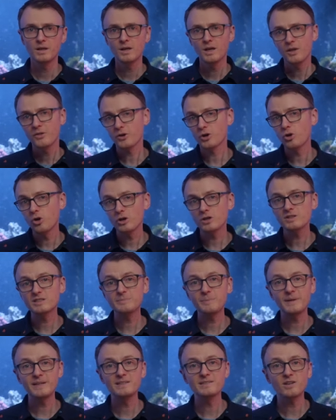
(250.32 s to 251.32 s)
The coral
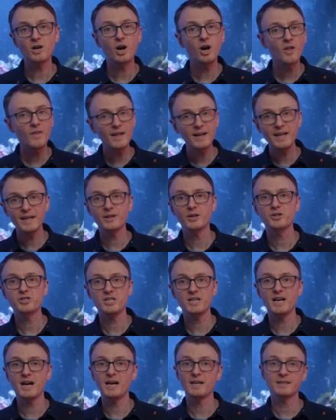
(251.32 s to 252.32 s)
spends all that
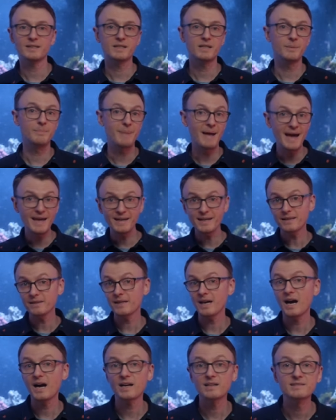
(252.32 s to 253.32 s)
energy on combating the
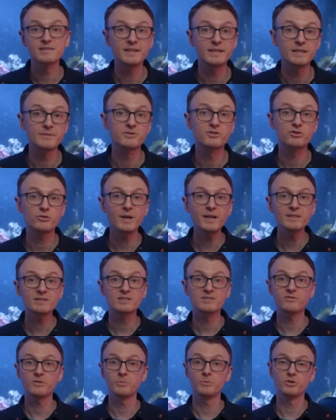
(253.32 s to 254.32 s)
oxidative
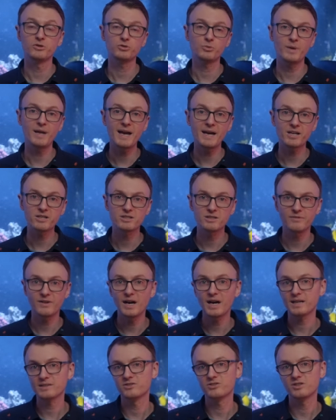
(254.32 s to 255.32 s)
stress from those reactive
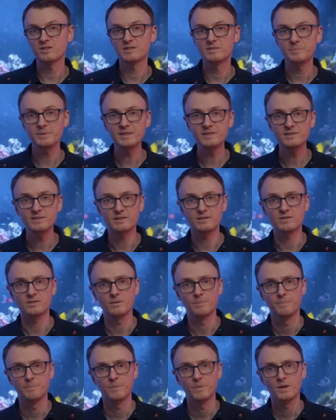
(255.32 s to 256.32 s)
oxygen species.
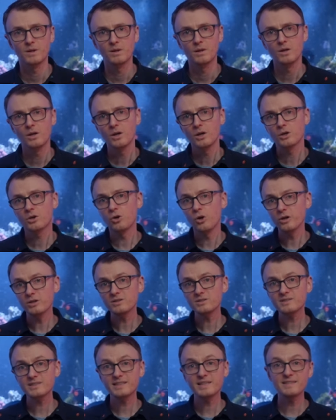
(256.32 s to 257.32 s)

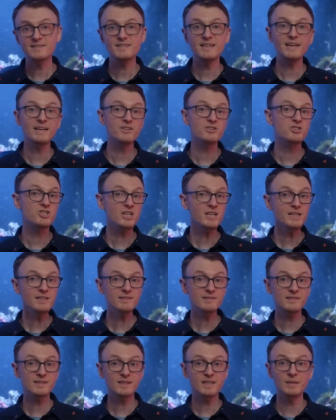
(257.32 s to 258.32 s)
Corals contain
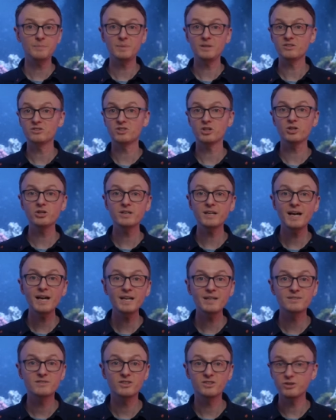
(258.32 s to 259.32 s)
genes that can be turned
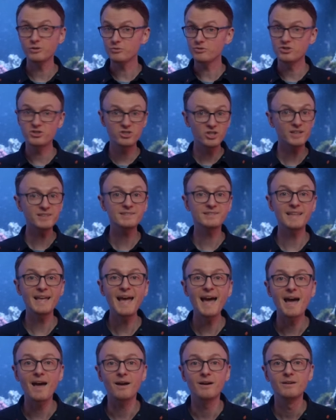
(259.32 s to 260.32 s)
on to do just
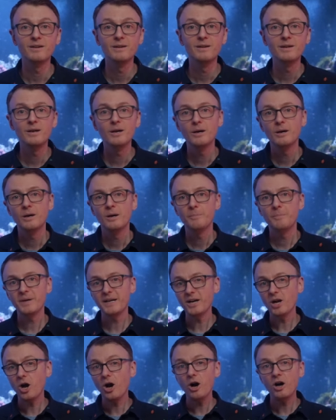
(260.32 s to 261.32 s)
that. But
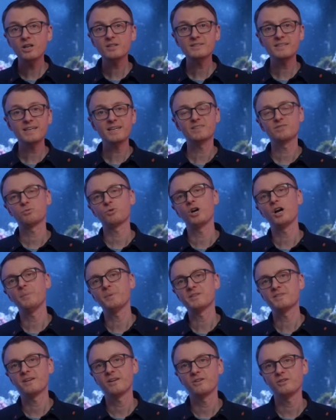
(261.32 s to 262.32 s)
it all takes raw
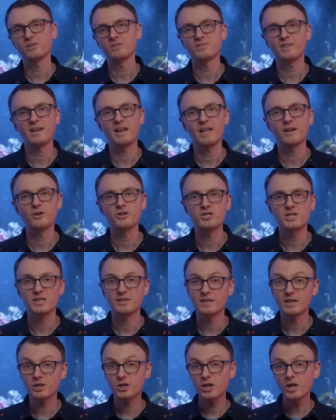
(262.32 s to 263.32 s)
materials and energy
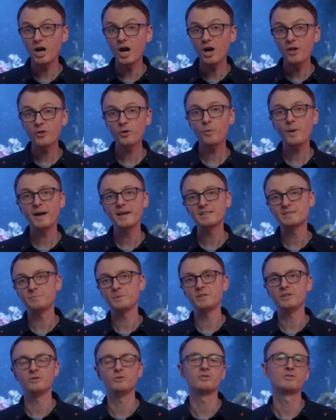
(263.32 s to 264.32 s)
that could otherwise be
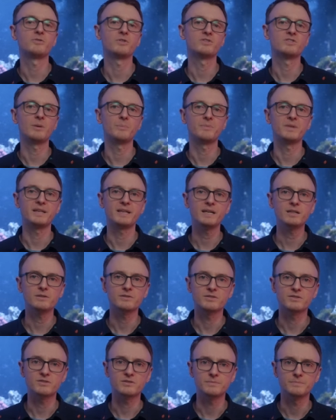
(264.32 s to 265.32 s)
used for something
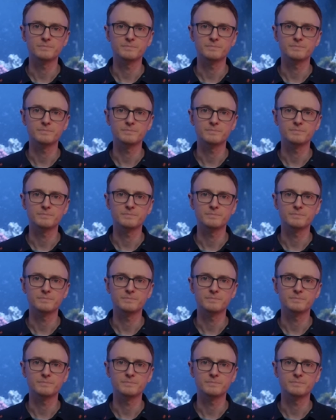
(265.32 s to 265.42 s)
else.